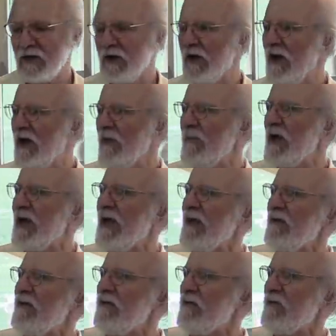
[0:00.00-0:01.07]

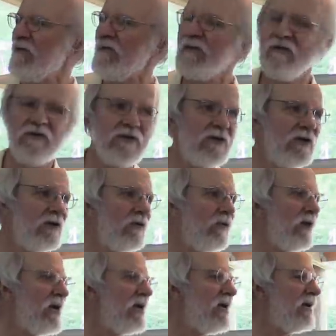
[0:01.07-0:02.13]
And
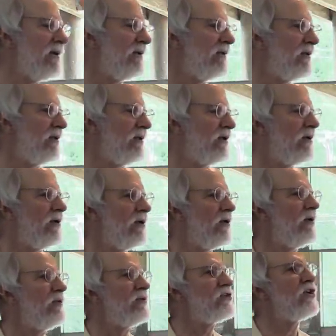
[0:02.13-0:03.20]
we
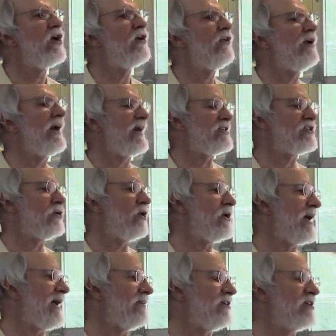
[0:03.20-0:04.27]
totally got sold
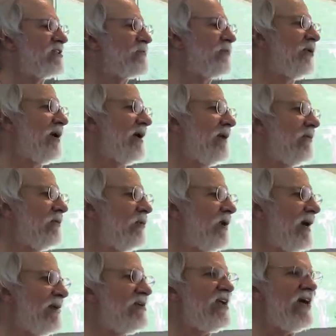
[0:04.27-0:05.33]
on it this spring. We
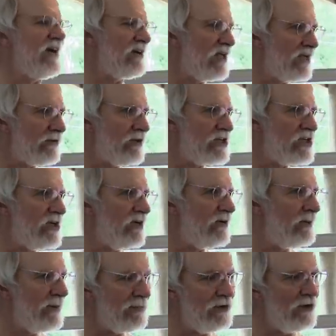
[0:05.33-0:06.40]
had Dan Kitteridge here. Do
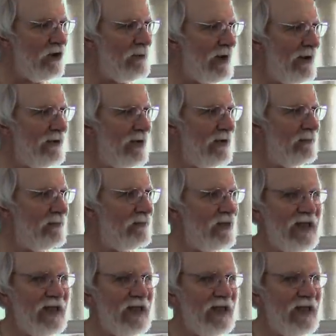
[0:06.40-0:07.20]
people know about him?